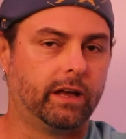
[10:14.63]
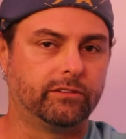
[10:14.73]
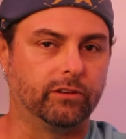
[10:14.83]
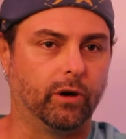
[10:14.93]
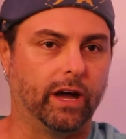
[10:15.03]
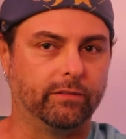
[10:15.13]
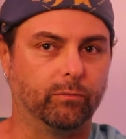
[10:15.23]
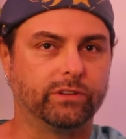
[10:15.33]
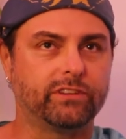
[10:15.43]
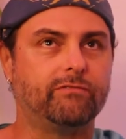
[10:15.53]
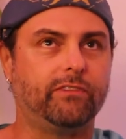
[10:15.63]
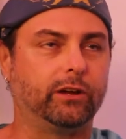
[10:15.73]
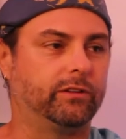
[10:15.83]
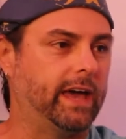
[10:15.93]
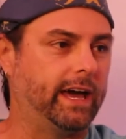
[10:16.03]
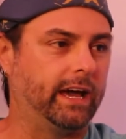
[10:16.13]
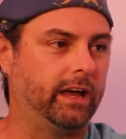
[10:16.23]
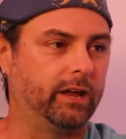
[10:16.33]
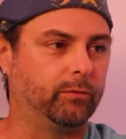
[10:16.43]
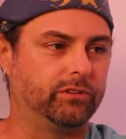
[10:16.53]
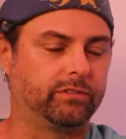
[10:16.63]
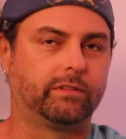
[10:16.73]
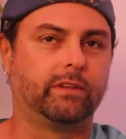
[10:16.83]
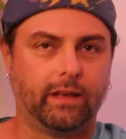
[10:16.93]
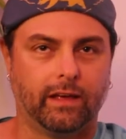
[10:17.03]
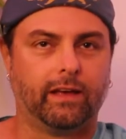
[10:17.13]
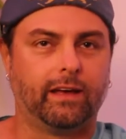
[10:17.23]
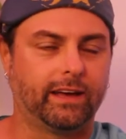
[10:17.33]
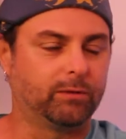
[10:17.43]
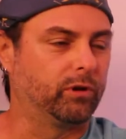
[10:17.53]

So I once I figured that out, it was I could